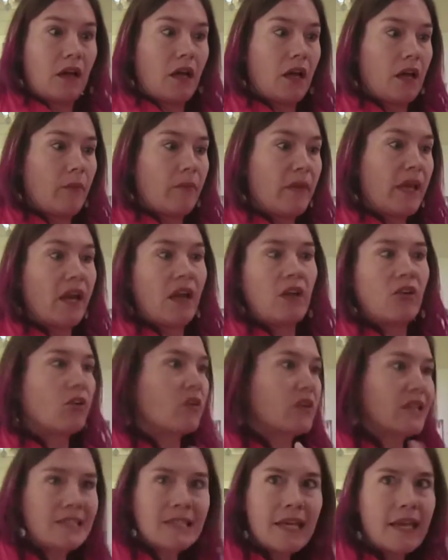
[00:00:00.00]
Um, and I'd
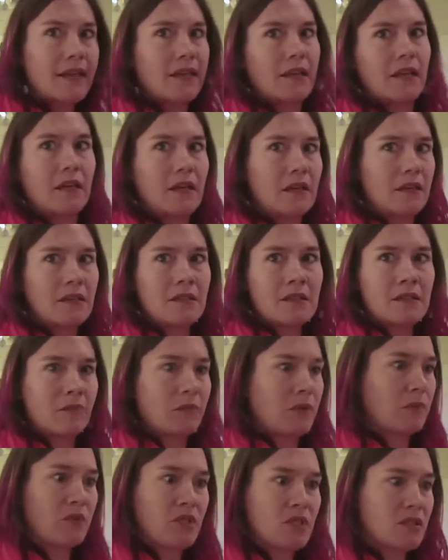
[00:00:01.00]
already taken
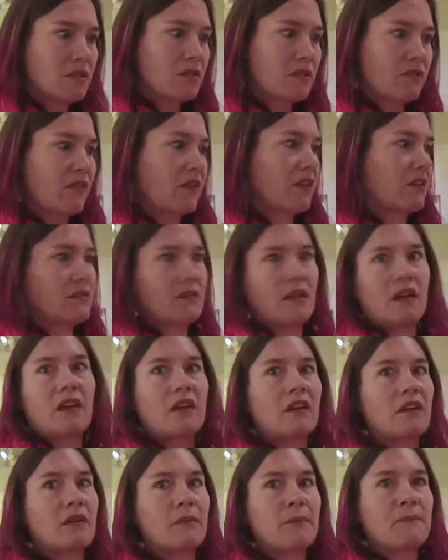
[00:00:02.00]
some images of things like
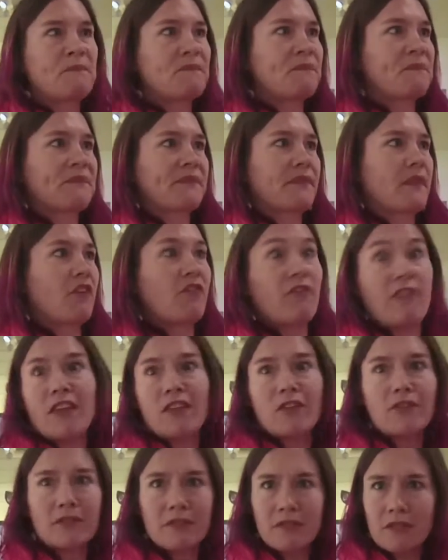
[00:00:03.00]

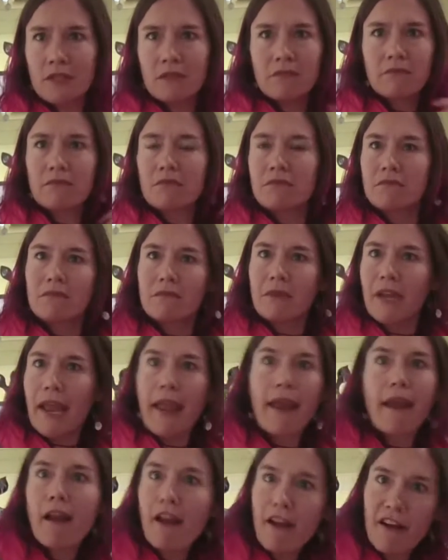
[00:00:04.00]
feathers and my
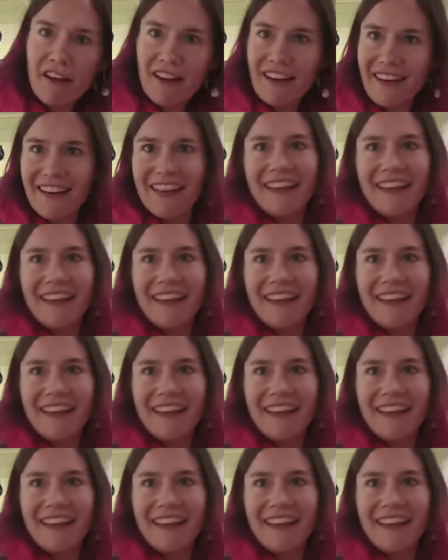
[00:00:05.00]
hair, and